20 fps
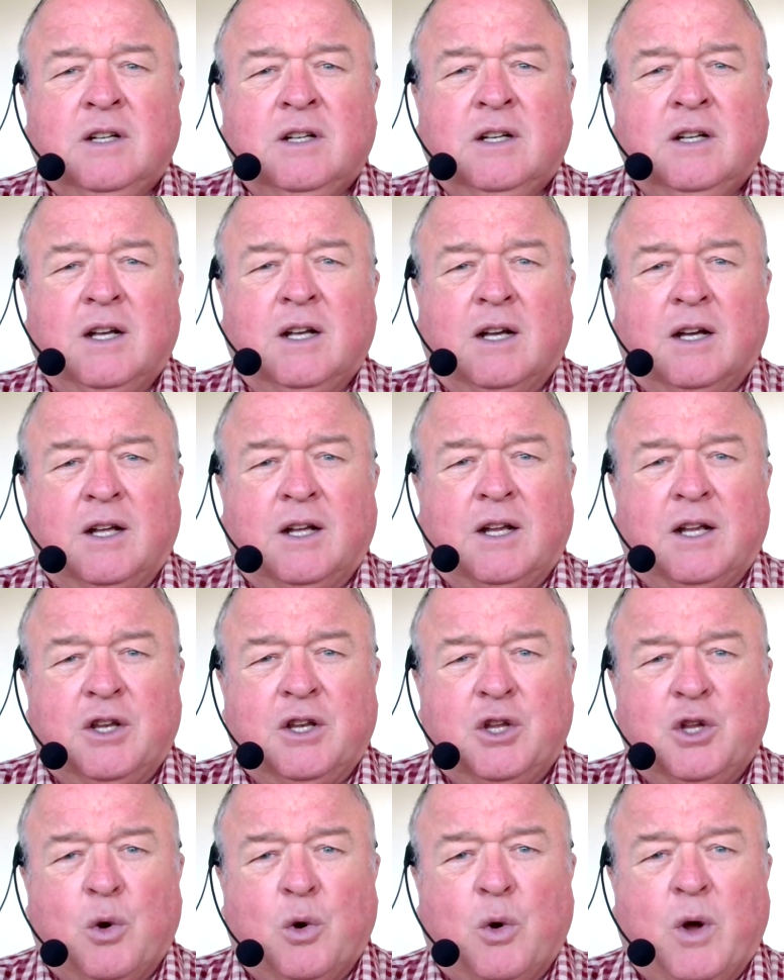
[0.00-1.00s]
uh, in the
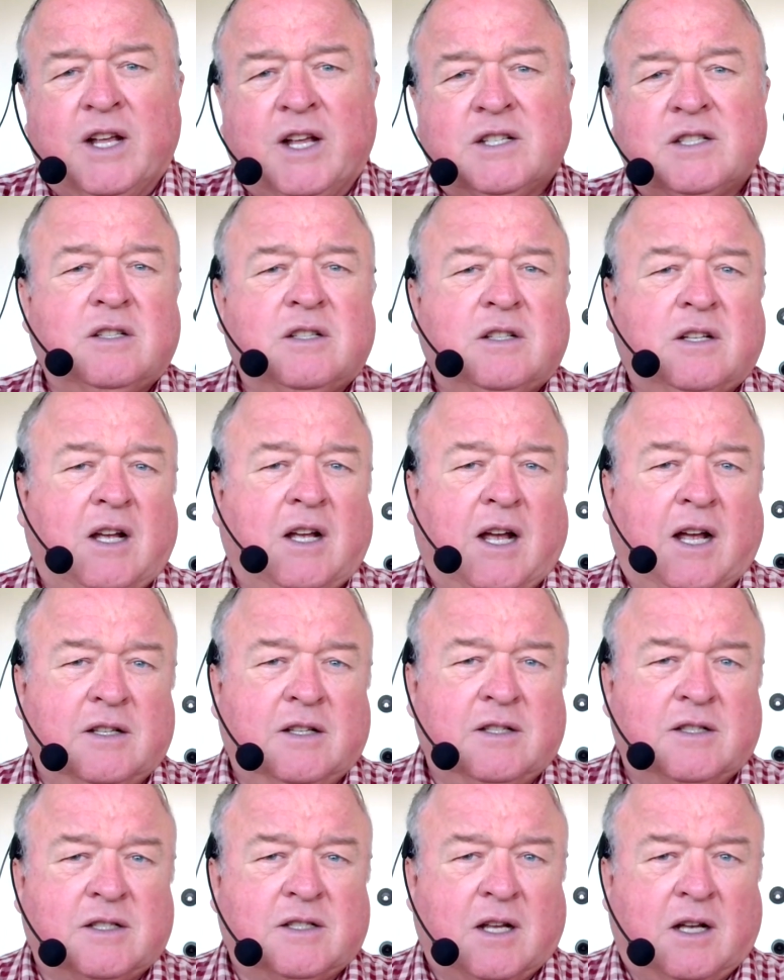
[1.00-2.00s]
US
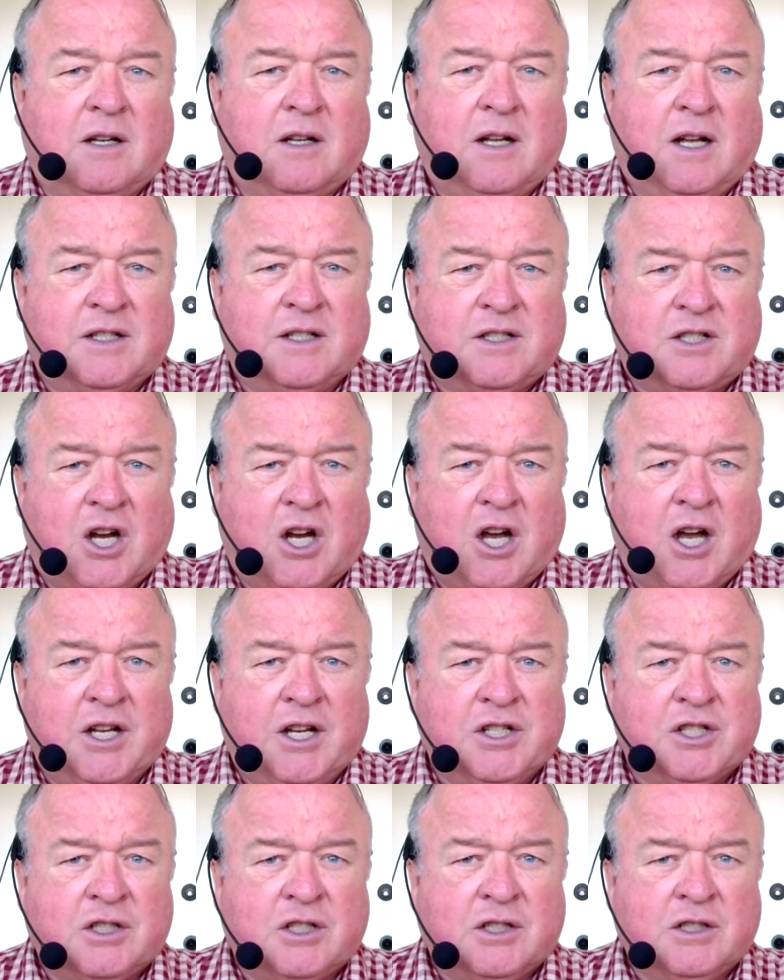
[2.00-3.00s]
has, uh, has
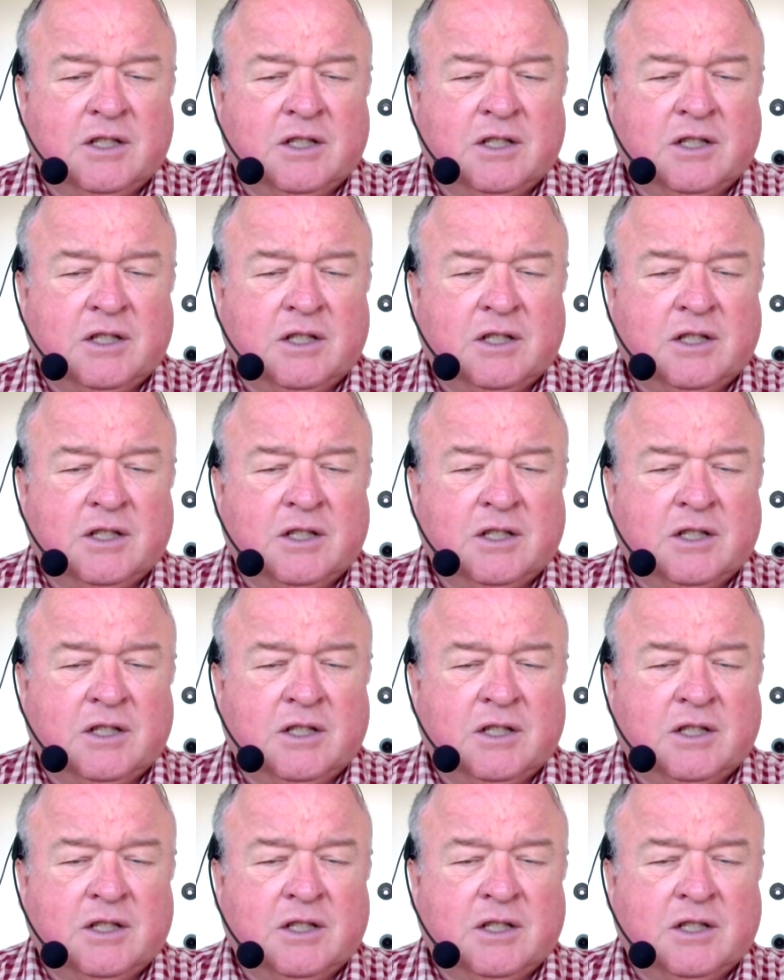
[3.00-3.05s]
changed.